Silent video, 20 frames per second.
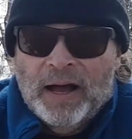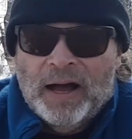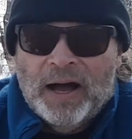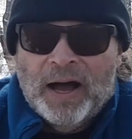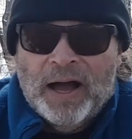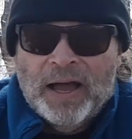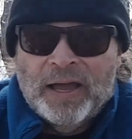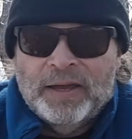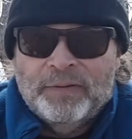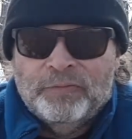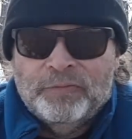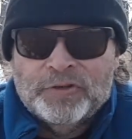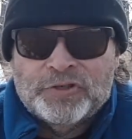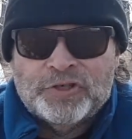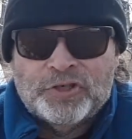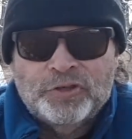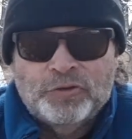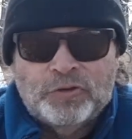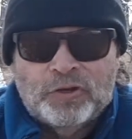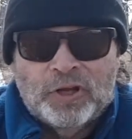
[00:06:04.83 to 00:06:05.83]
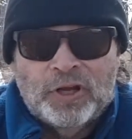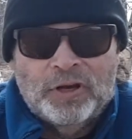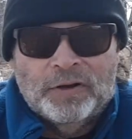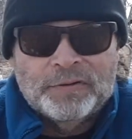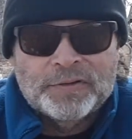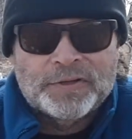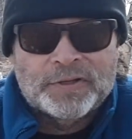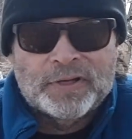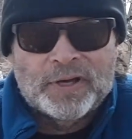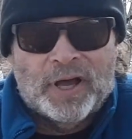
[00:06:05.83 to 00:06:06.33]
I was too
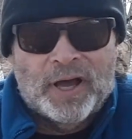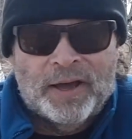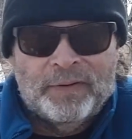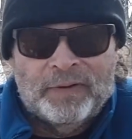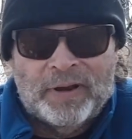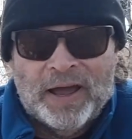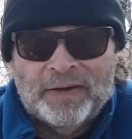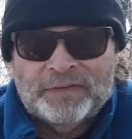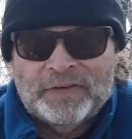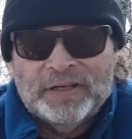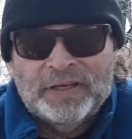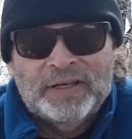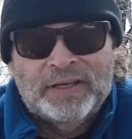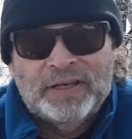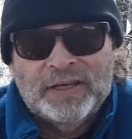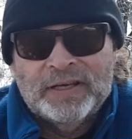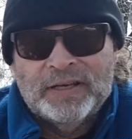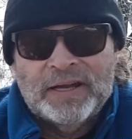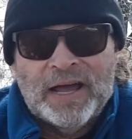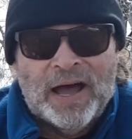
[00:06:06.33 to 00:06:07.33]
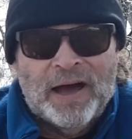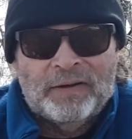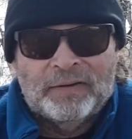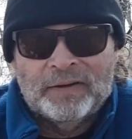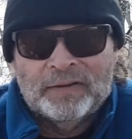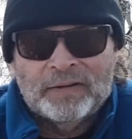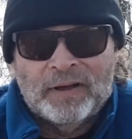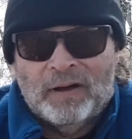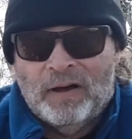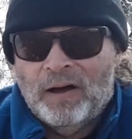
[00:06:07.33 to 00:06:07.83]
close. I would have to get out
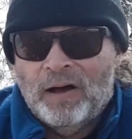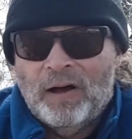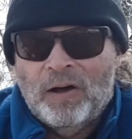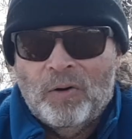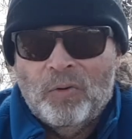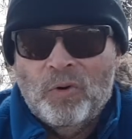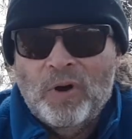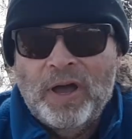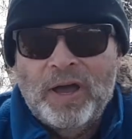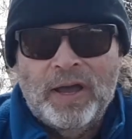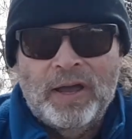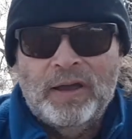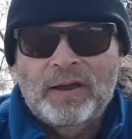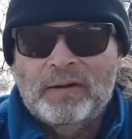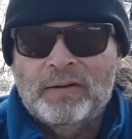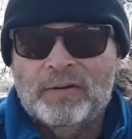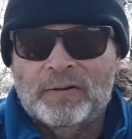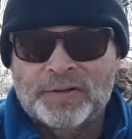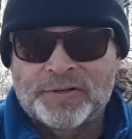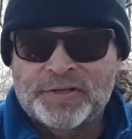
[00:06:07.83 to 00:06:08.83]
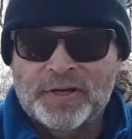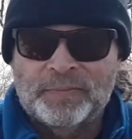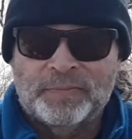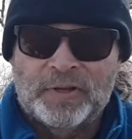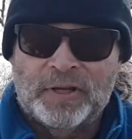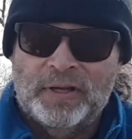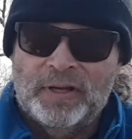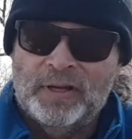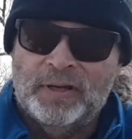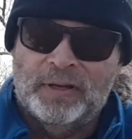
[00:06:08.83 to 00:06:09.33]
in the hallway or
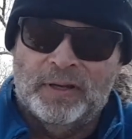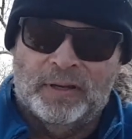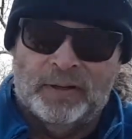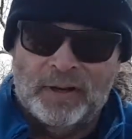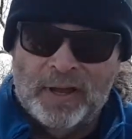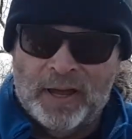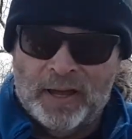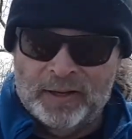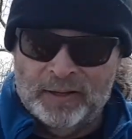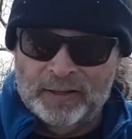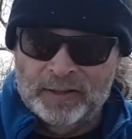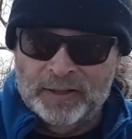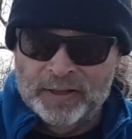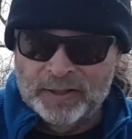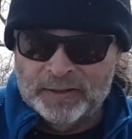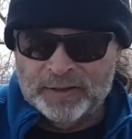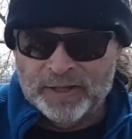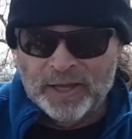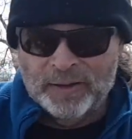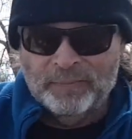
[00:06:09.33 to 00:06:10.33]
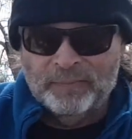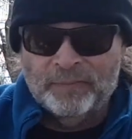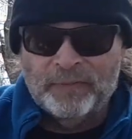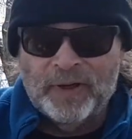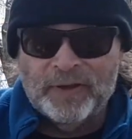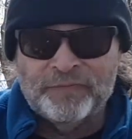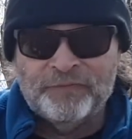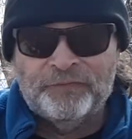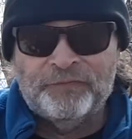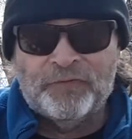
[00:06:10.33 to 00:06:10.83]
something and get them
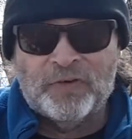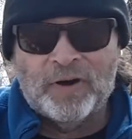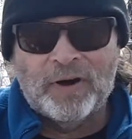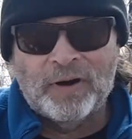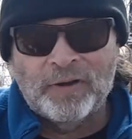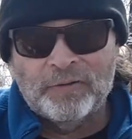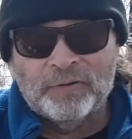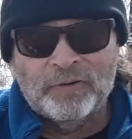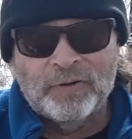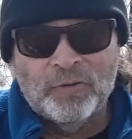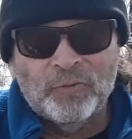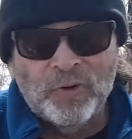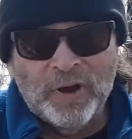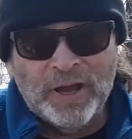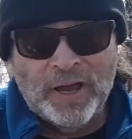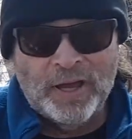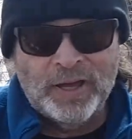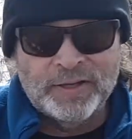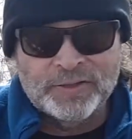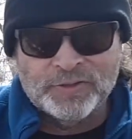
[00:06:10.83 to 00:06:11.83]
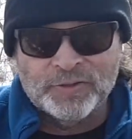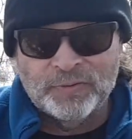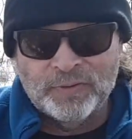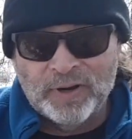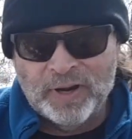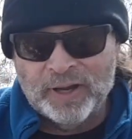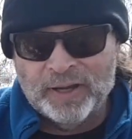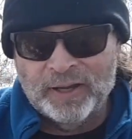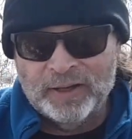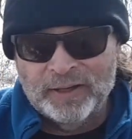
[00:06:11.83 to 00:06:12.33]
farther away so
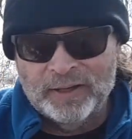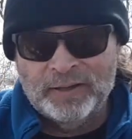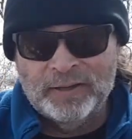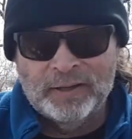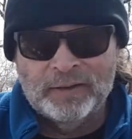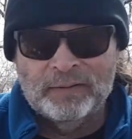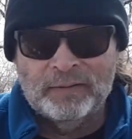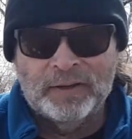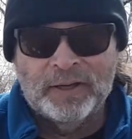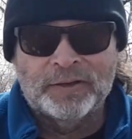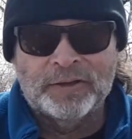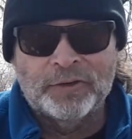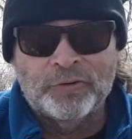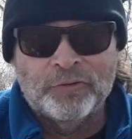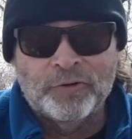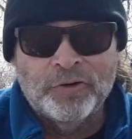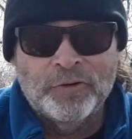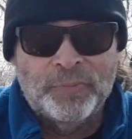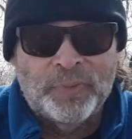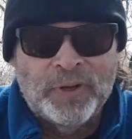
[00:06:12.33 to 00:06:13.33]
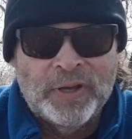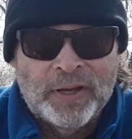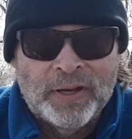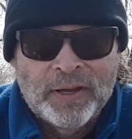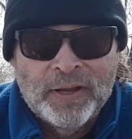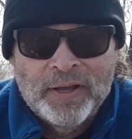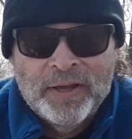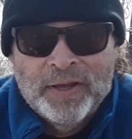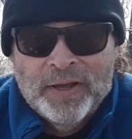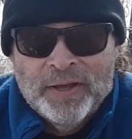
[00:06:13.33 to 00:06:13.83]
where I could, get the group in.
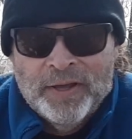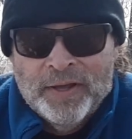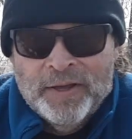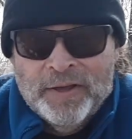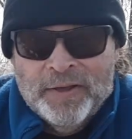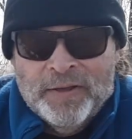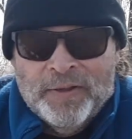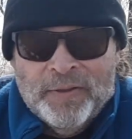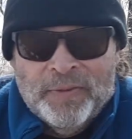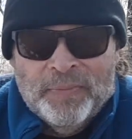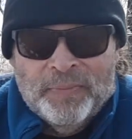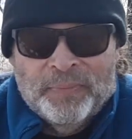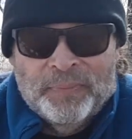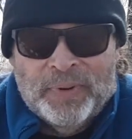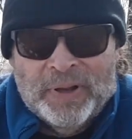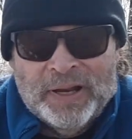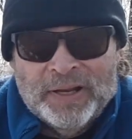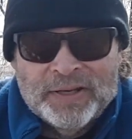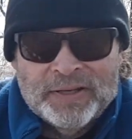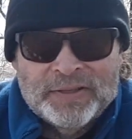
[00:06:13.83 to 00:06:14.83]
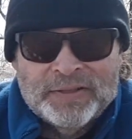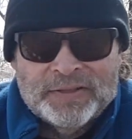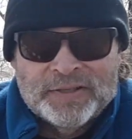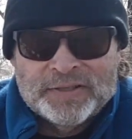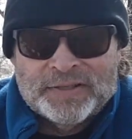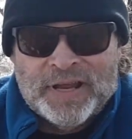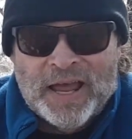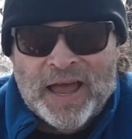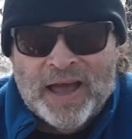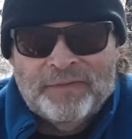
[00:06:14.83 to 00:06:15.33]
But it
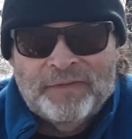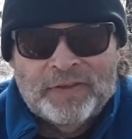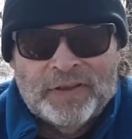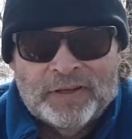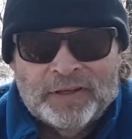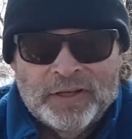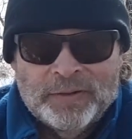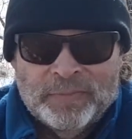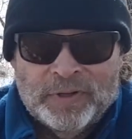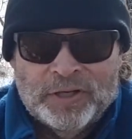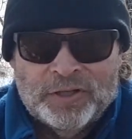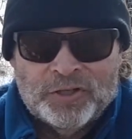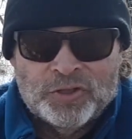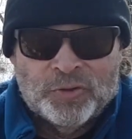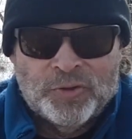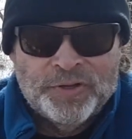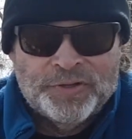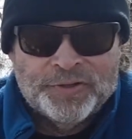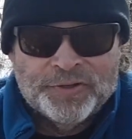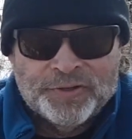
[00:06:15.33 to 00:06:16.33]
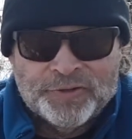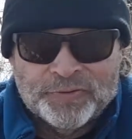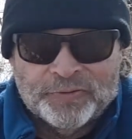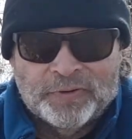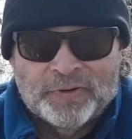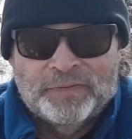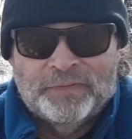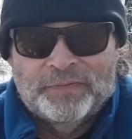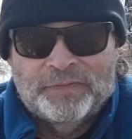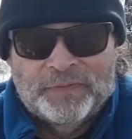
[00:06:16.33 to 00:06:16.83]
just having the limited choices
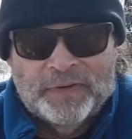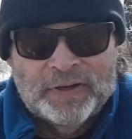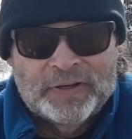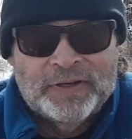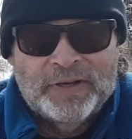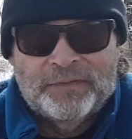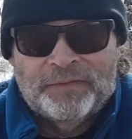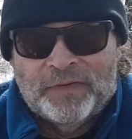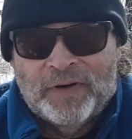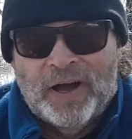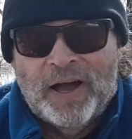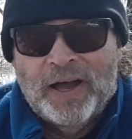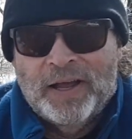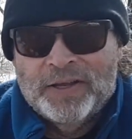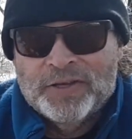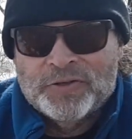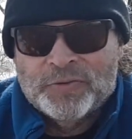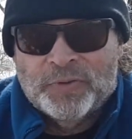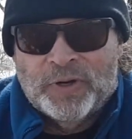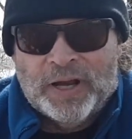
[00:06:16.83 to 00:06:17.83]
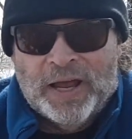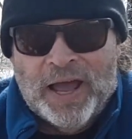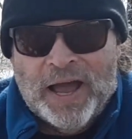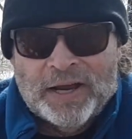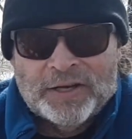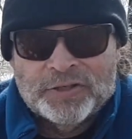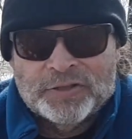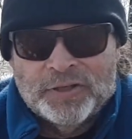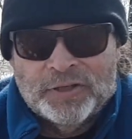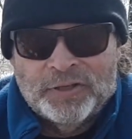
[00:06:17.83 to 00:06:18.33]
sort of defines what
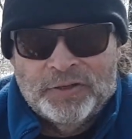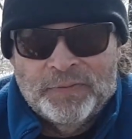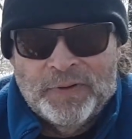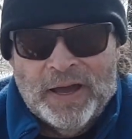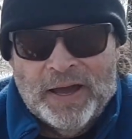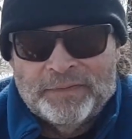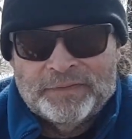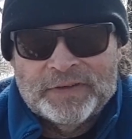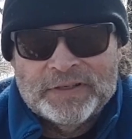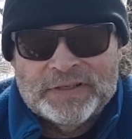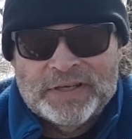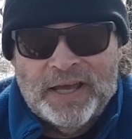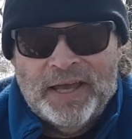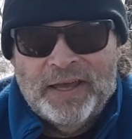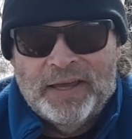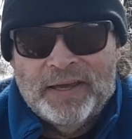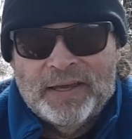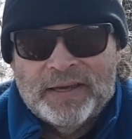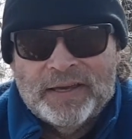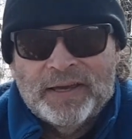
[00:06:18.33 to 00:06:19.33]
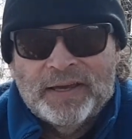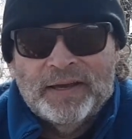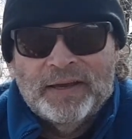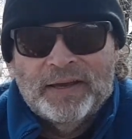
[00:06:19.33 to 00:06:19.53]
action you have to take.